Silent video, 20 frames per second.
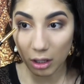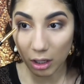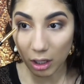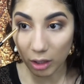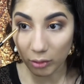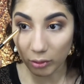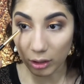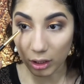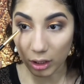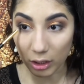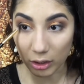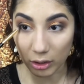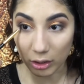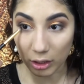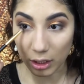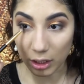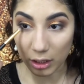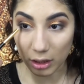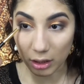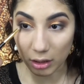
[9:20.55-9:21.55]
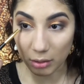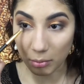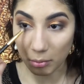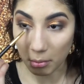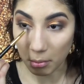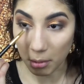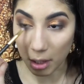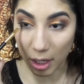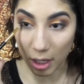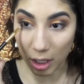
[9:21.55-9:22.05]
And run it underneath
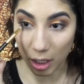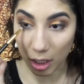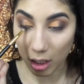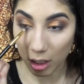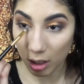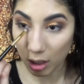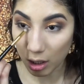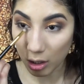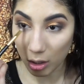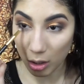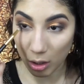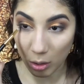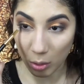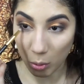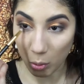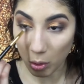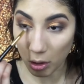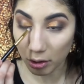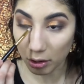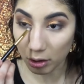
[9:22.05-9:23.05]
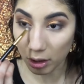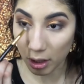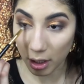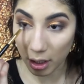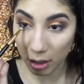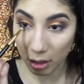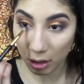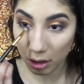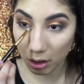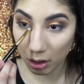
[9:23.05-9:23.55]
my
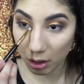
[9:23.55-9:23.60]
waterline.